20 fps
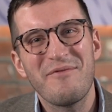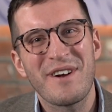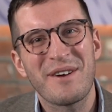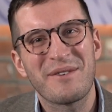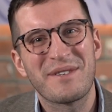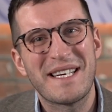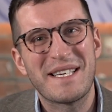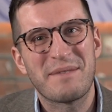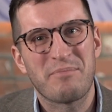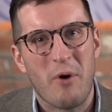
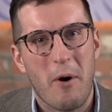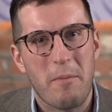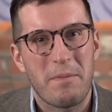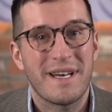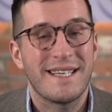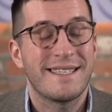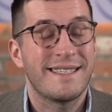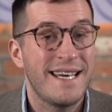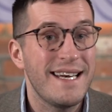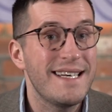Realty's
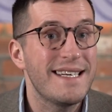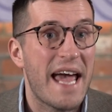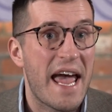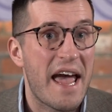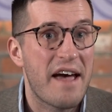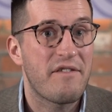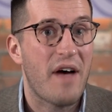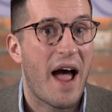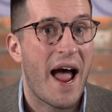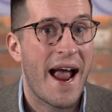properties tend to
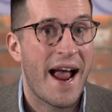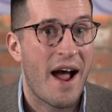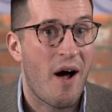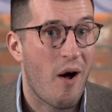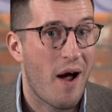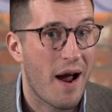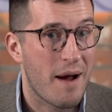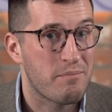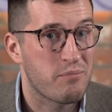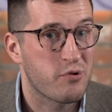have a
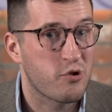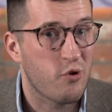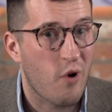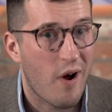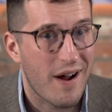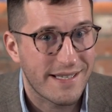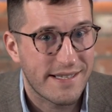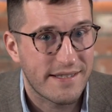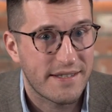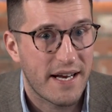higher
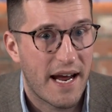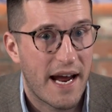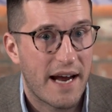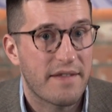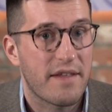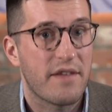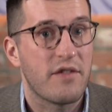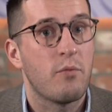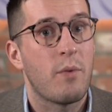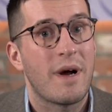price tag
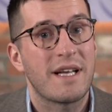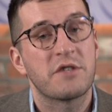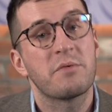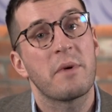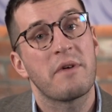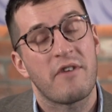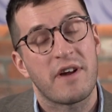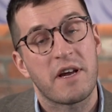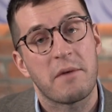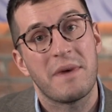than the ones
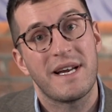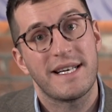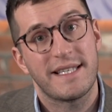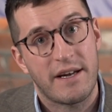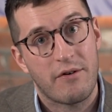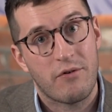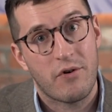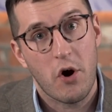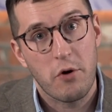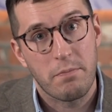we recommend
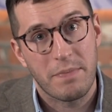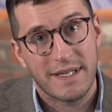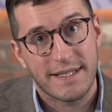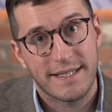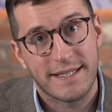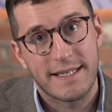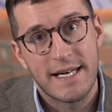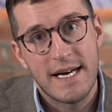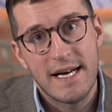here at Opes.